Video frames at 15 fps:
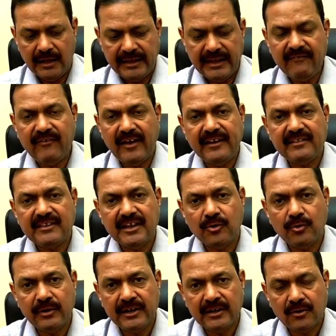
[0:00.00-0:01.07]
If anything
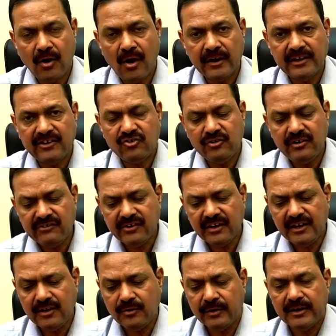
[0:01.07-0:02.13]
going wrong in
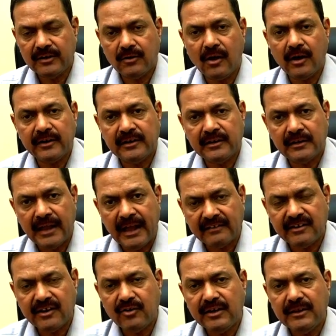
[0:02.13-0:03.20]
judiciary, going wrong in
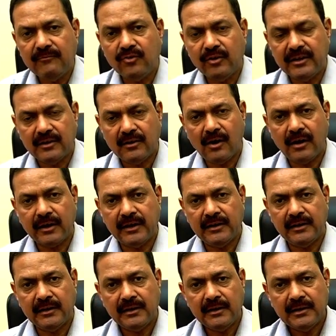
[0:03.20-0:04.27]
executive, going wrong
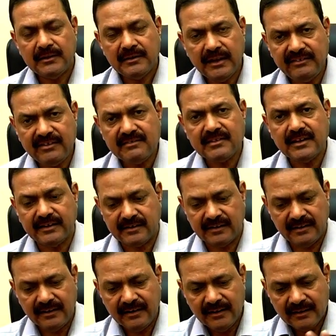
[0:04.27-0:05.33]
in legislature.